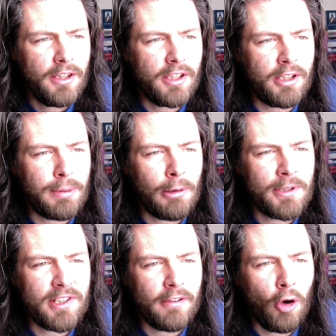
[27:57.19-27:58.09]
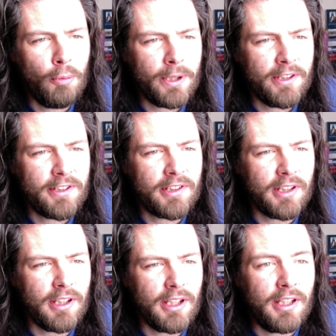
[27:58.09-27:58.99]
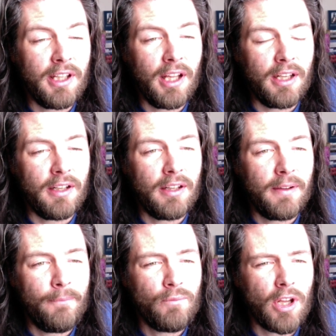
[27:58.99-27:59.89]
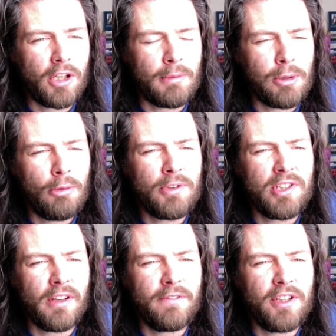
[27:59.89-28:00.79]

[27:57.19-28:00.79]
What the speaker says: The diplomacy of hope is, in the end, a diplomacy of